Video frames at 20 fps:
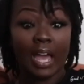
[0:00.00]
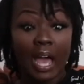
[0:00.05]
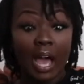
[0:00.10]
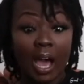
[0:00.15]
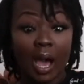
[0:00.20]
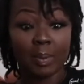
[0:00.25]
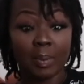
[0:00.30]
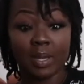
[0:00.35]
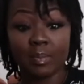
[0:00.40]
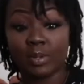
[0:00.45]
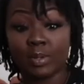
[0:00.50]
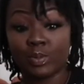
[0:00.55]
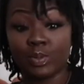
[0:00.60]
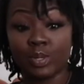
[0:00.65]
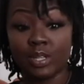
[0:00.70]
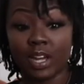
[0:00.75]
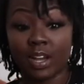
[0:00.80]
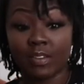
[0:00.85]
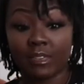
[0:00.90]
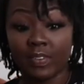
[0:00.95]
I'd be in
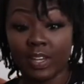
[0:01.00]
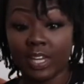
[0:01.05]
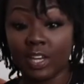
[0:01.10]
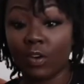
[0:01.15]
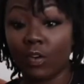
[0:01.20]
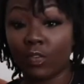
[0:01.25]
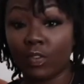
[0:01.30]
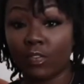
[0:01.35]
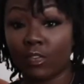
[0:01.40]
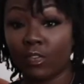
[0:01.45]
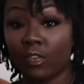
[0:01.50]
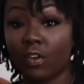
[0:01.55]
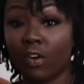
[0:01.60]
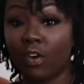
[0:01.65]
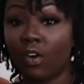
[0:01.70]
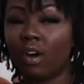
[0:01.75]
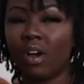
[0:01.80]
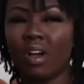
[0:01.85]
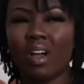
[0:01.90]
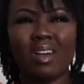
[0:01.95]
between her feet on the
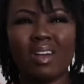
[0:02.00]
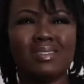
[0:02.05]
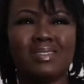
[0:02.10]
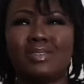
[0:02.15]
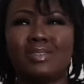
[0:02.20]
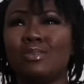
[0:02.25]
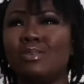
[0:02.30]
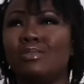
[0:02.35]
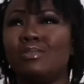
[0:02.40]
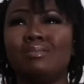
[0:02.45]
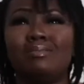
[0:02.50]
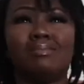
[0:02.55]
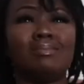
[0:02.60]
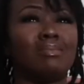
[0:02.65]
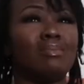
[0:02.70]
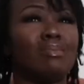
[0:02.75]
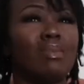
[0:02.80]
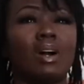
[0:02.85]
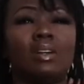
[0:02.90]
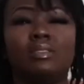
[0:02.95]
floor till
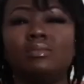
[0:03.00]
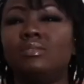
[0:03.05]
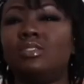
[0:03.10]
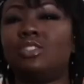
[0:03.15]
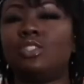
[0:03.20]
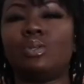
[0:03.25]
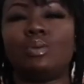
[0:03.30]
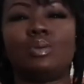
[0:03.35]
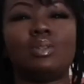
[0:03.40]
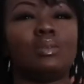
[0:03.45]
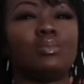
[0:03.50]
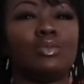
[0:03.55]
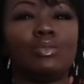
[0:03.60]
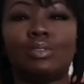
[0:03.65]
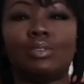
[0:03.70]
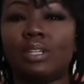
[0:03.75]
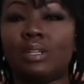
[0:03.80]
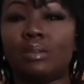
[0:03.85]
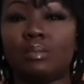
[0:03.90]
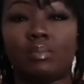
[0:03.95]
1, 2 in the
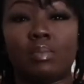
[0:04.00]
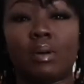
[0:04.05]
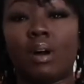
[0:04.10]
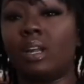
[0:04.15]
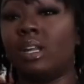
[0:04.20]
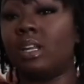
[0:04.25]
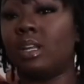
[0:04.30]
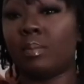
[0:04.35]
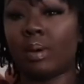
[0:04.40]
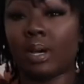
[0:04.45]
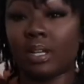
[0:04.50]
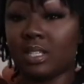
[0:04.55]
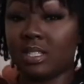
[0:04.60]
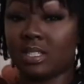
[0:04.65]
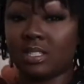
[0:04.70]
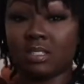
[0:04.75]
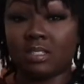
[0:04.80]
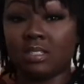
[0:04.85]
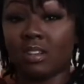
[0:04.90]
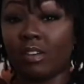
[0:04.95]
morning bawling about
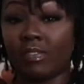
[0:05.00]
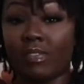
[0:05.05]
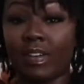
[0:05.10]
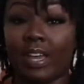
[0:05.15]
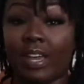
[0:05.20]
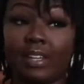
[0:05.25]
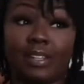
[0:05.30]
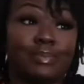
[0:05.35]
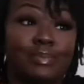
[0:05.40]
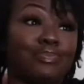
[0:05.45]
this tough head.